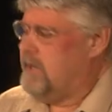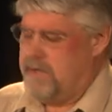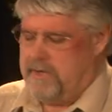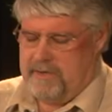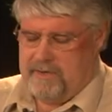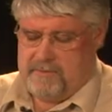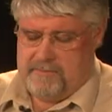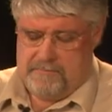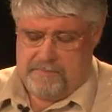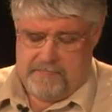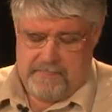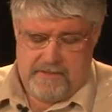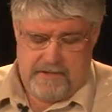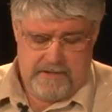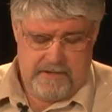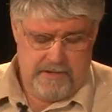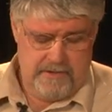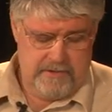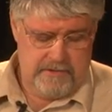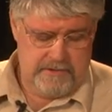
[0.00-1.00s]
air,
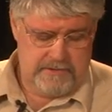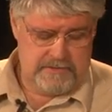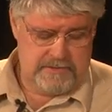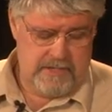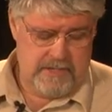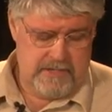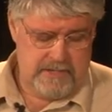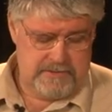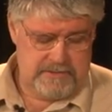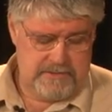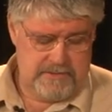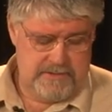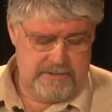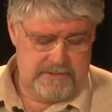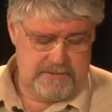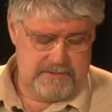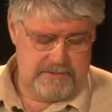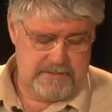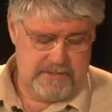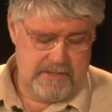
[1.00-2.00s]
and air exhaust
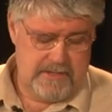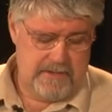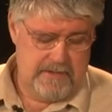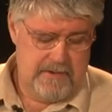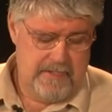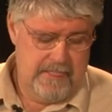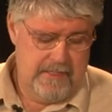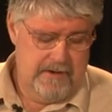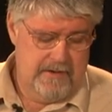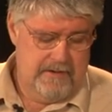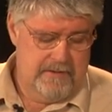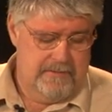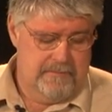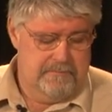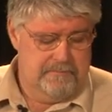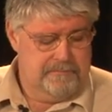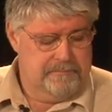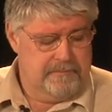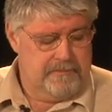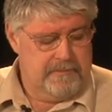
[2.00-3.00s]
is uh,
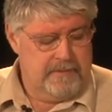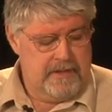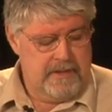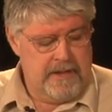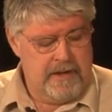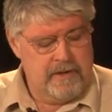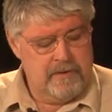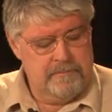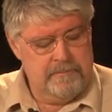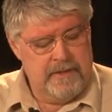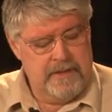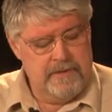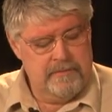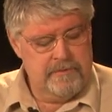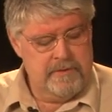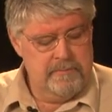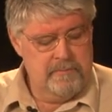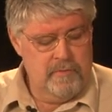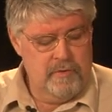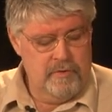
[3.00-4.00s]
air being
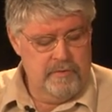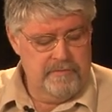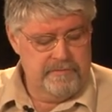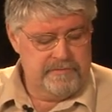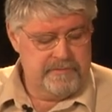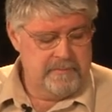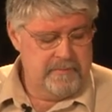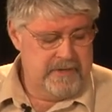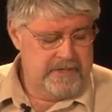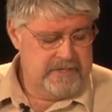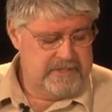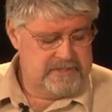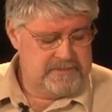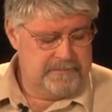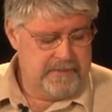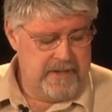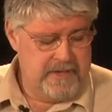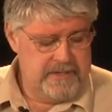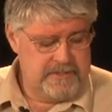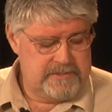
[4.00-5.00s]
removed from any
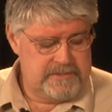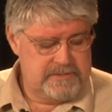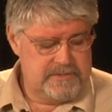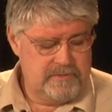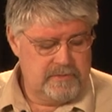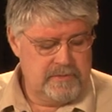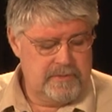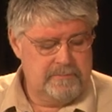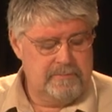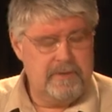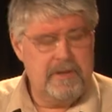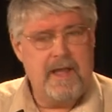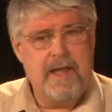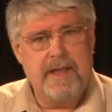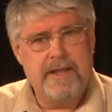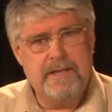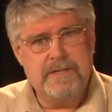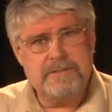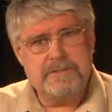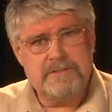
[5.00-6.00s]
space or
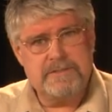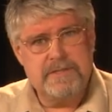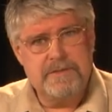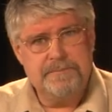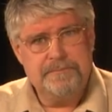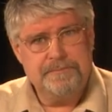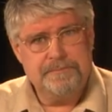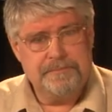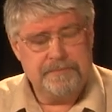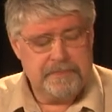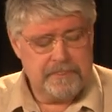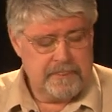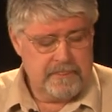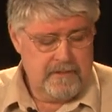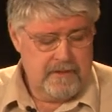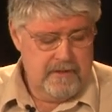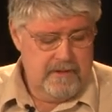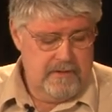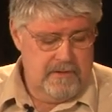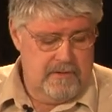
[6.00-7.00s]
appliance
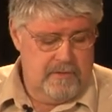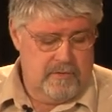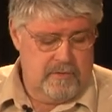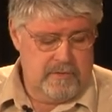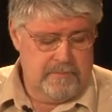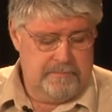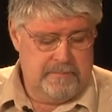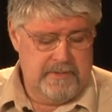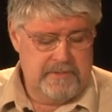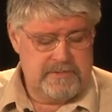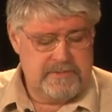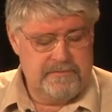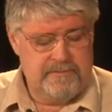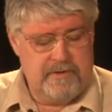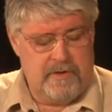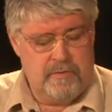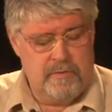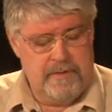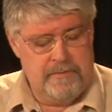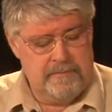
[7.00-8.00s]
or piece of
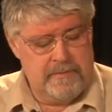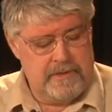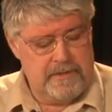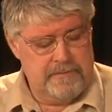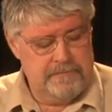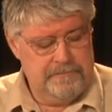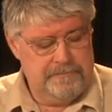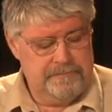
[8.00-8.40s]
equipment